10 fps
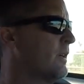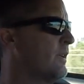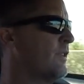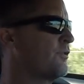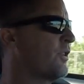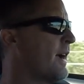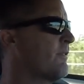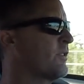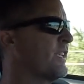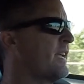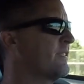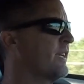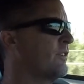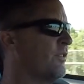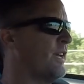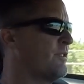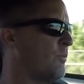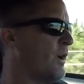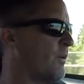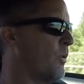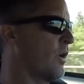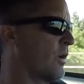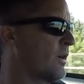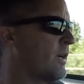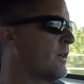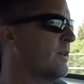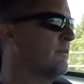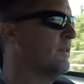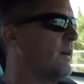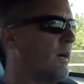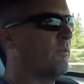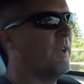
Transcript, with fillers: the driver side signal doesn't want to work.